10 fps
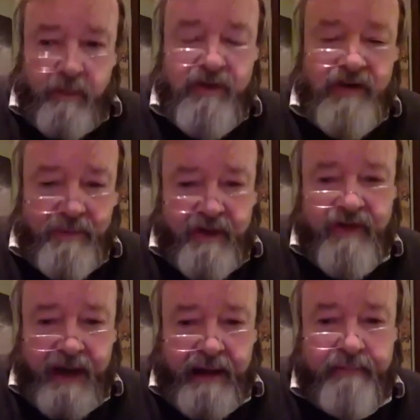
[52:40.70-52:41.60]
what is
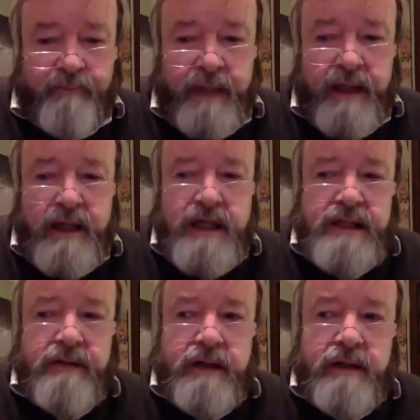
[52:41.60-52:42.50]
missing,
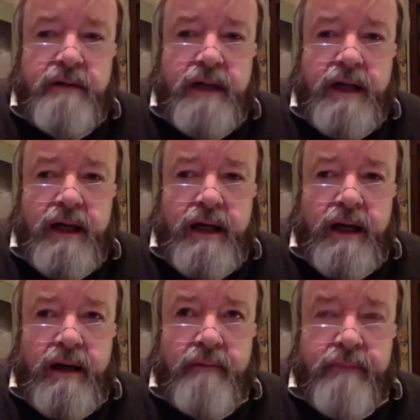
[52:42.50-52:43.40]
so that
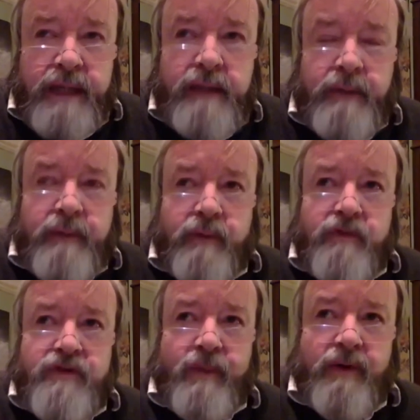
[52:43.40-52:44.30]
many people
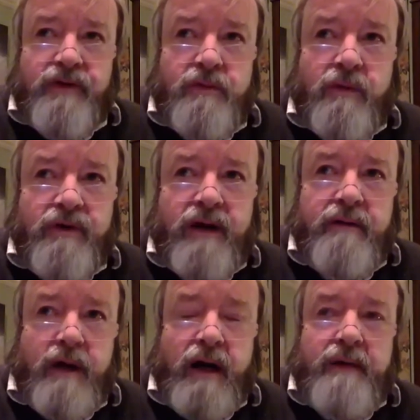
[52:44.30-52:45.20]
respond to what I
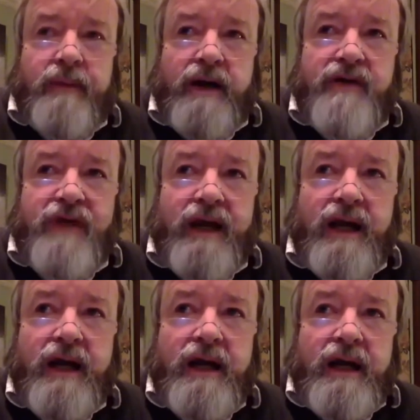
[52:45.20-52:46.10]
write by
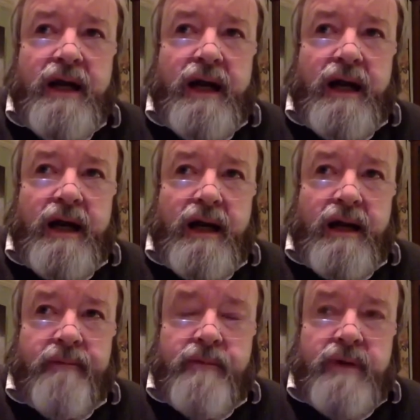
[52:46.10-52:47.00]
saying,
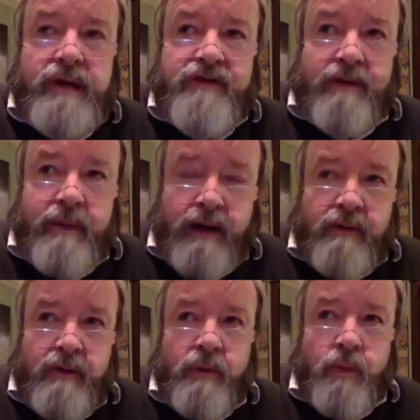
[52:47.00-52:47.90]
somehow
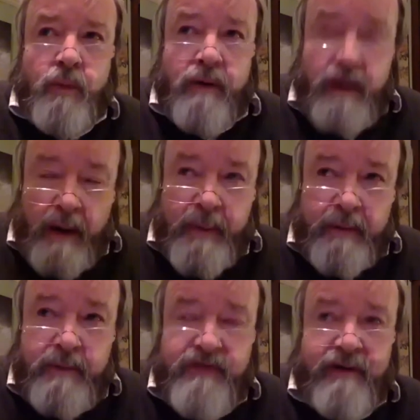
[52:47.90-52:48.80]
you woke up
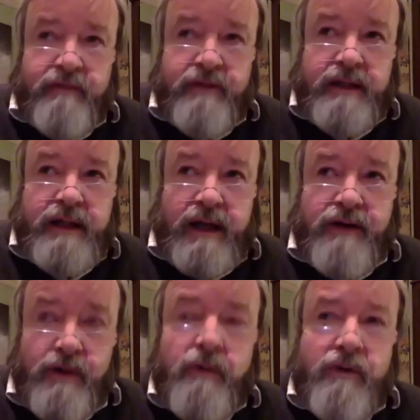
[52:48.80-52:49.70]
in me something that I
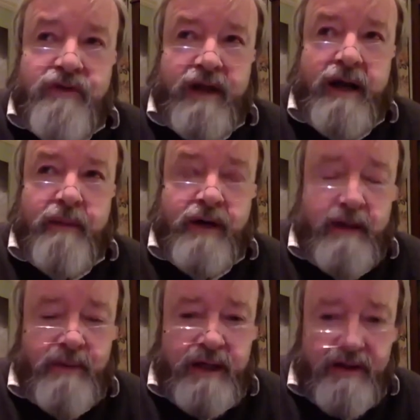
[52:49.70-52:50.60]
knew was there but
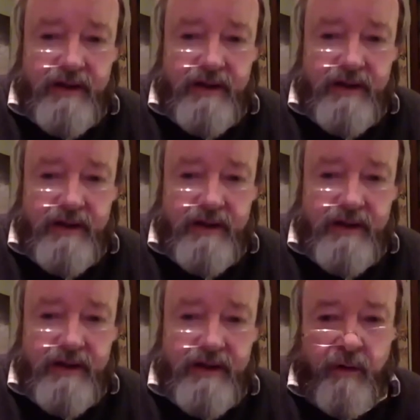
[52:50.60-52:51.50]
had been
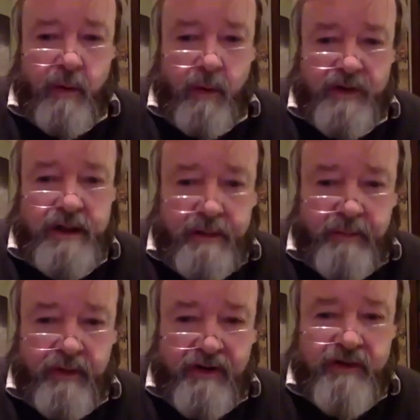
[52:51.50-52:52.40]
disattending to or
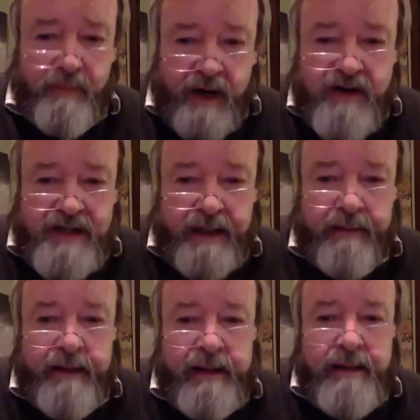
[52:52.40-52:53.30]
deliberately
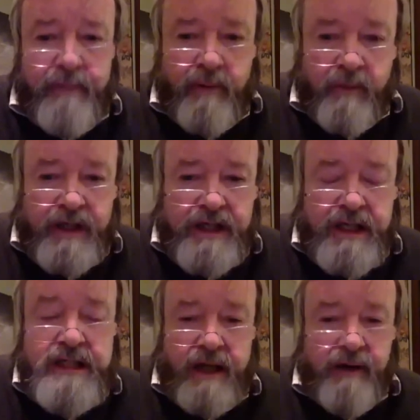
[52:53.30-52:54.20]
suppressing, but which
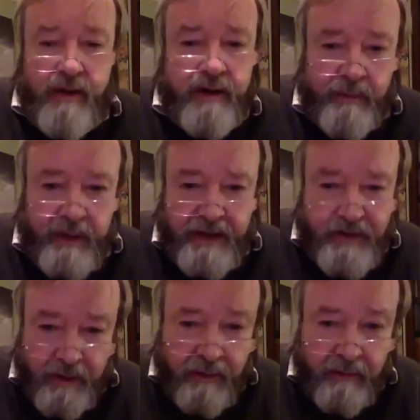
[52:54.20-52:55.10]
is unarguably
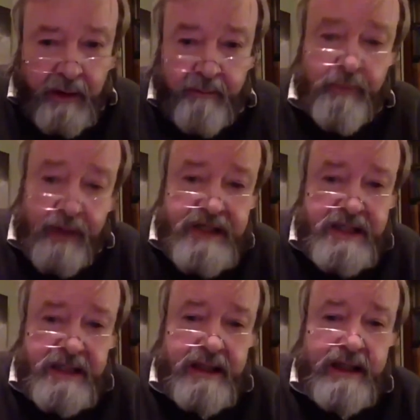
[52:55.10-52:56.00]
true and
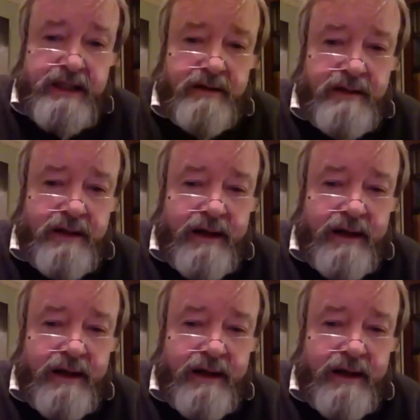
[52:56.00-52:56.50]
present and is a